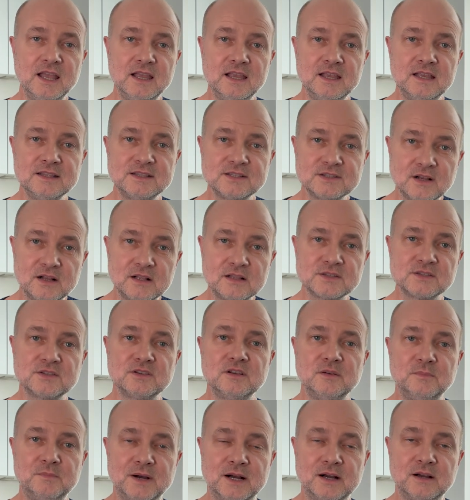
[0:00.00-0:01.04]
It's
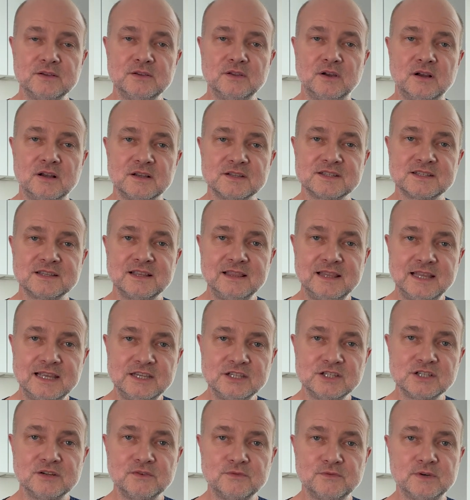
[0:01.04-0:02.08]
also about
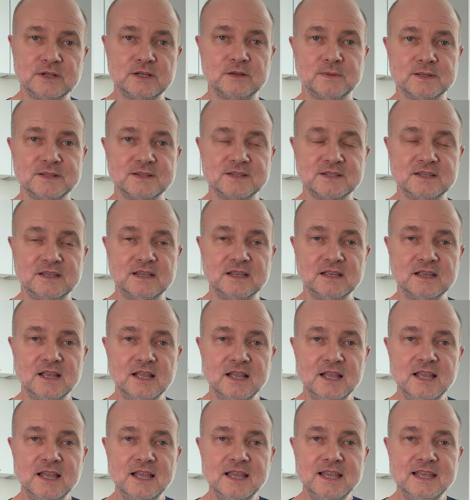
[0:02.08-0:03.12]
oscillation frequency.
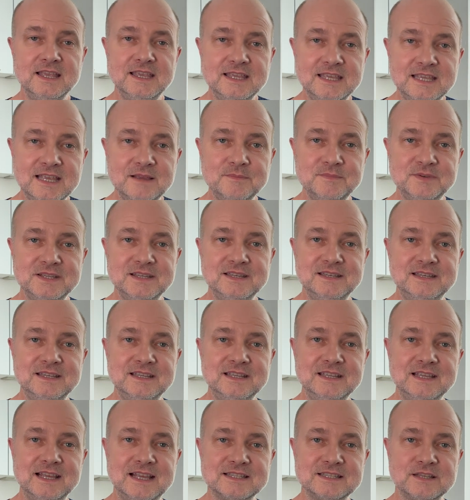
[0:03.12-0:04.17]

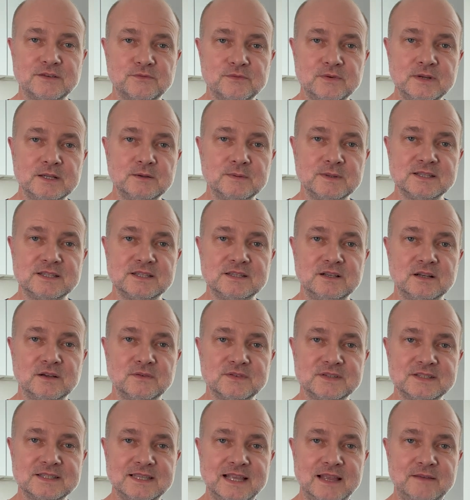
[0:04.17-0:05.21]
EMTT has a frequency
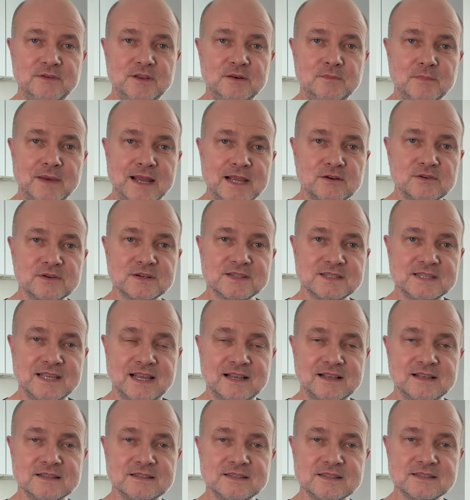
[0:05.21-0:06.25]
of 7
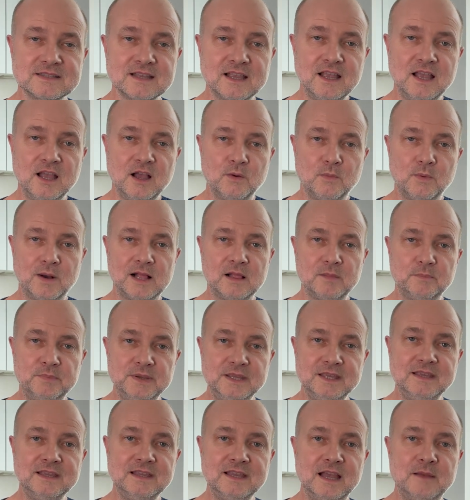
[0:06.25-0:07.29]
microseconds, while
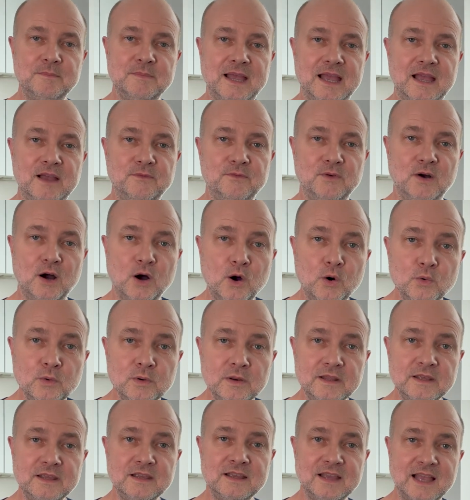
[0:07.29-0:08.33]
PEMF
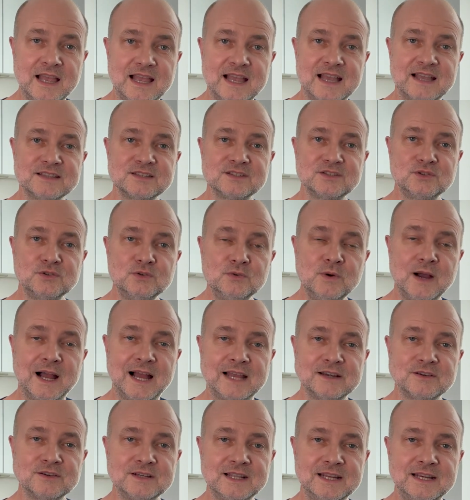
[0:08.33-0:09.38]
only has
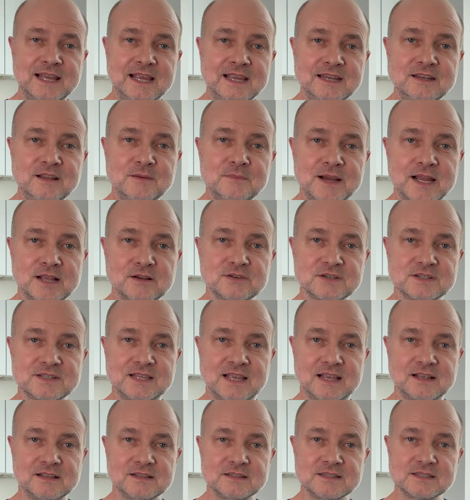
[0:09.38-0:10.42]
280
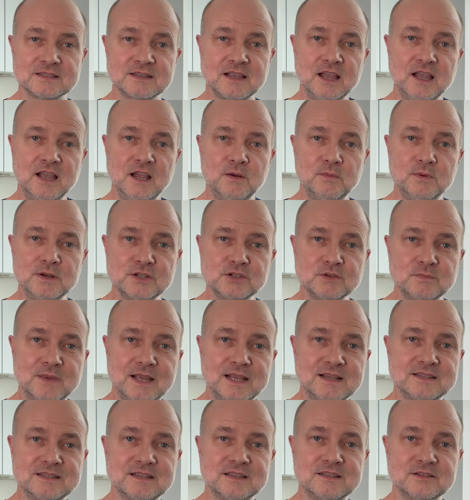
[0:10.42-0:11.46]
microseconds, which
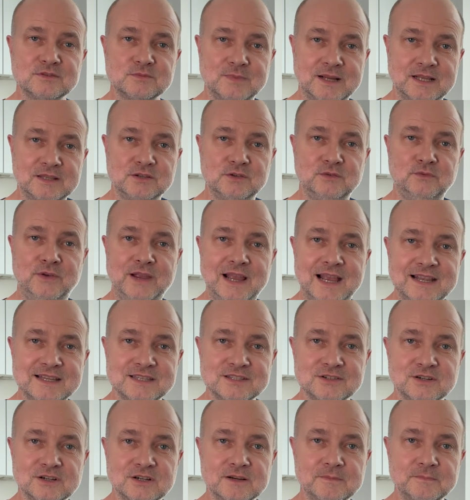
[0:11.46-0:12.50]
makes it much
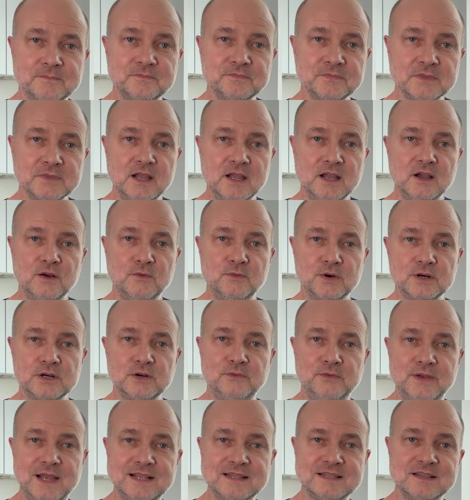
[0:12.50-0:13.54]
faster. For
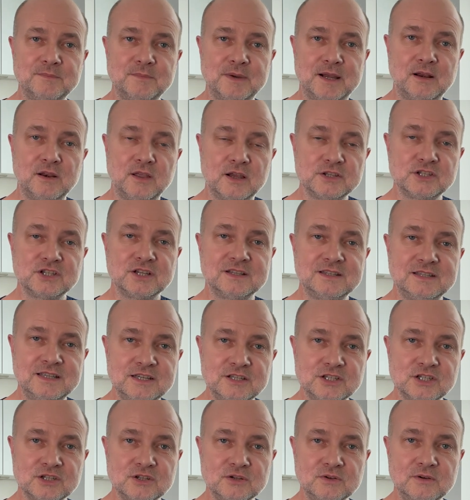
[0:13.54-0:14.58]
effects in biologic
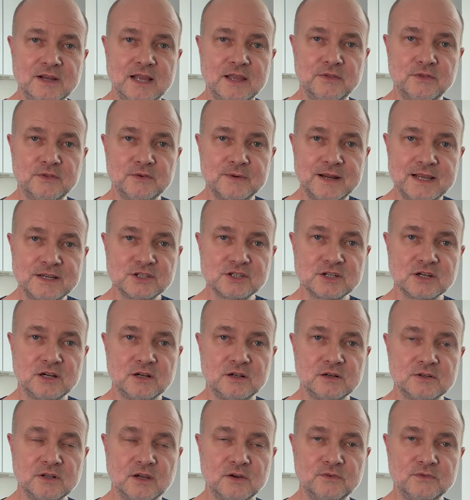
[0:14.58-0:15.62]
tissue, a
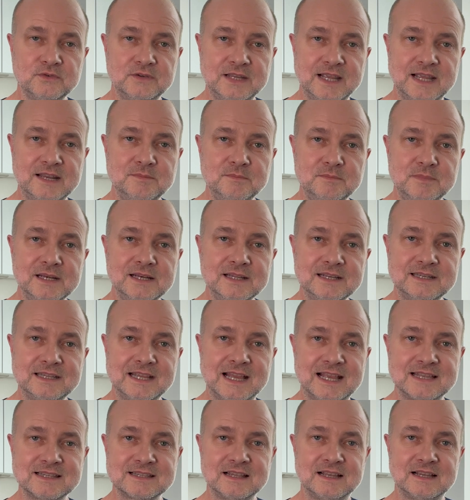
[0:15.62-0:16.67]
threshold of 10
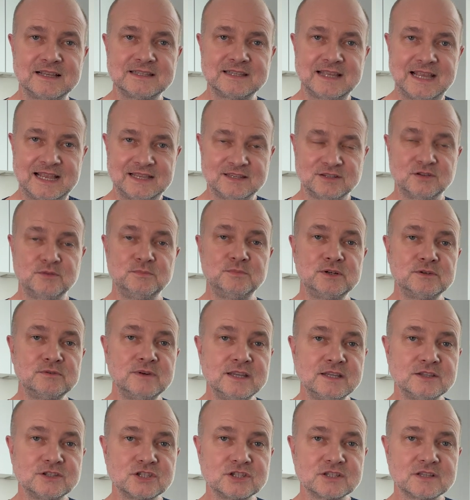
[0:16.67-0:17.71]
milliteslas has to be
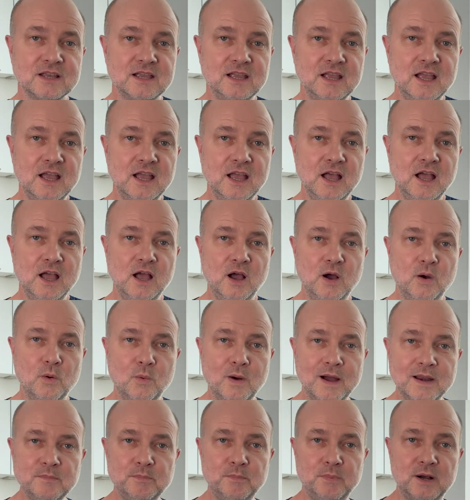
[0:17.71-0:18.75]
reached.
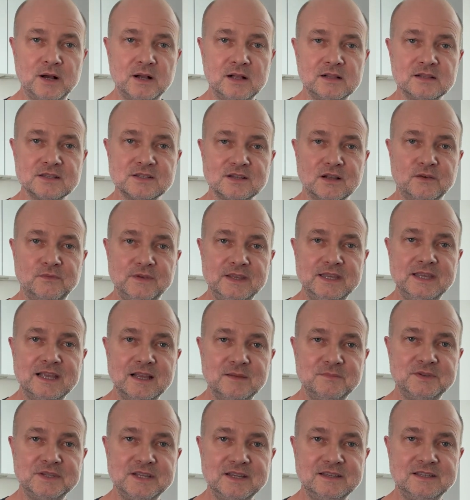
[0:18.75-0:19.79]
One pulse of
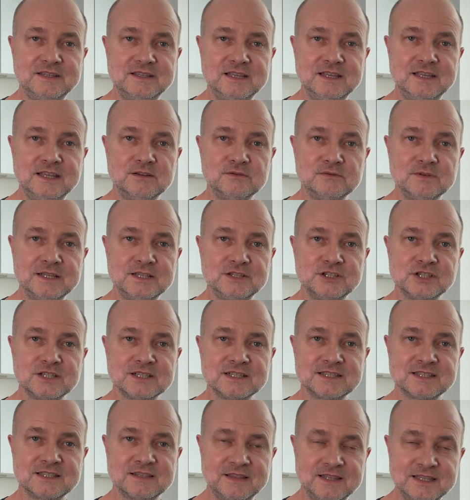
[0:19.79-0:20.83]
EMTT
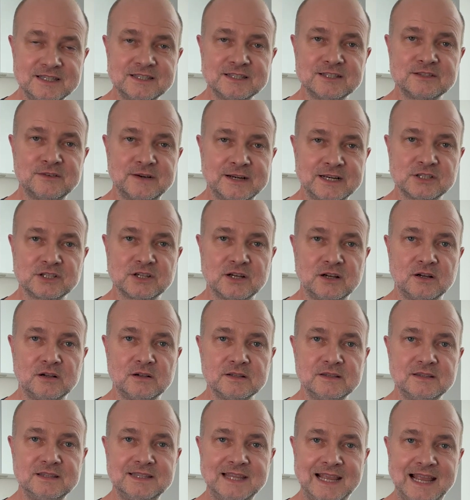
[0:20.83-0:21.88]
reaches this
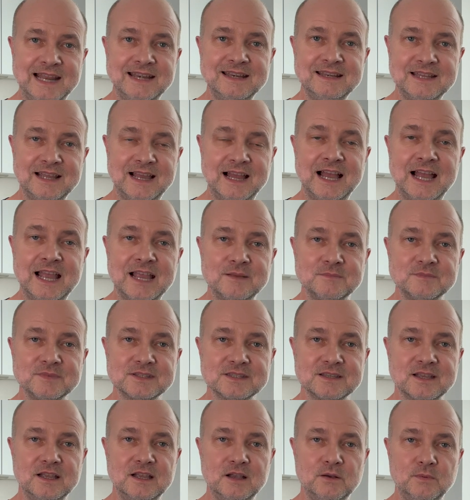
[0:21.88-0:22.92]
threshold 10
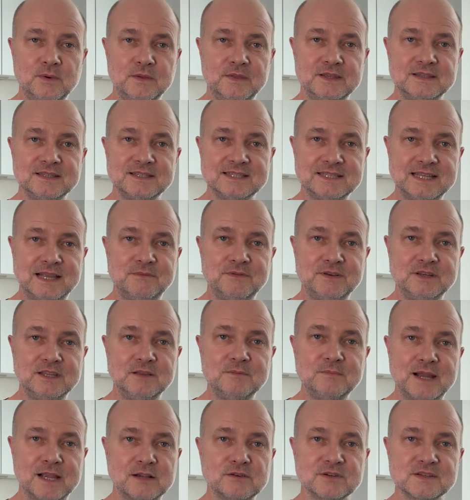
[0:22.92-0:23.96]
times within 70
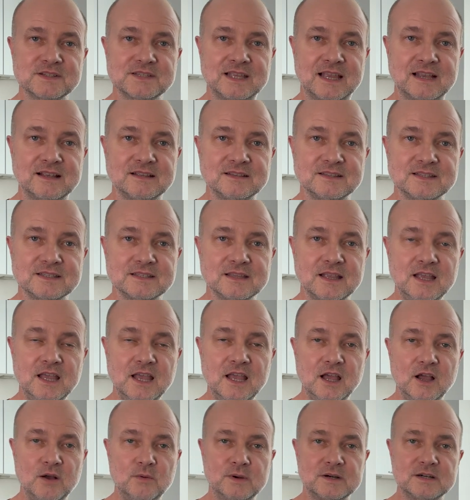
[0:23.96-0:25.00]
microseconds,
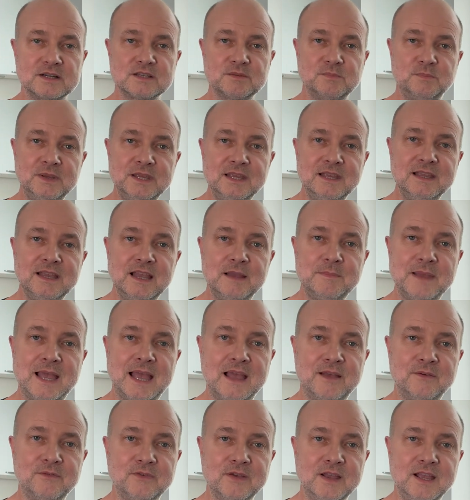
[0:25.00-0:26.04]
whereas
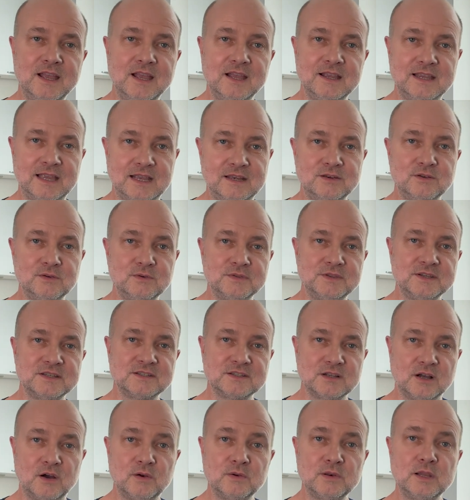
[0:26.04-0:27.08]
PEMF can do
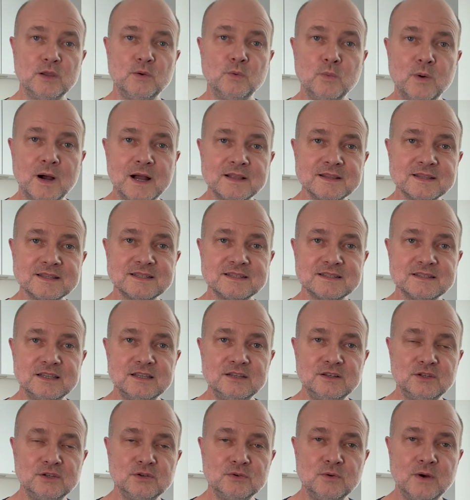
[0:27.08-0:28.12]
this only once
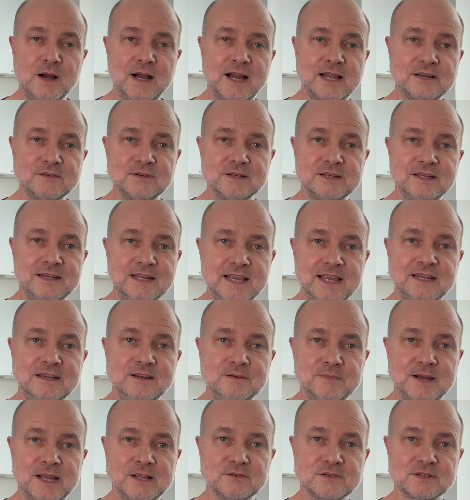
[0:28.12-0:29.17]
in 280
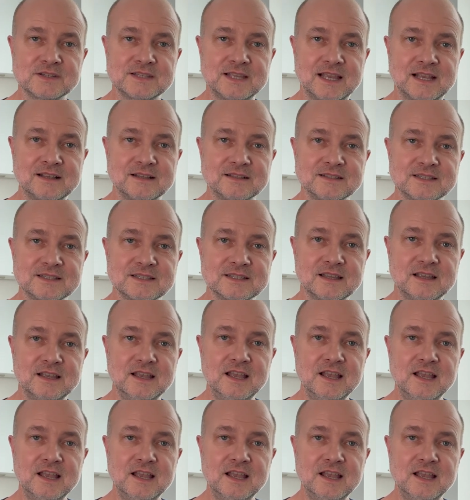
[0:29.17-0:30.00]
microseconds.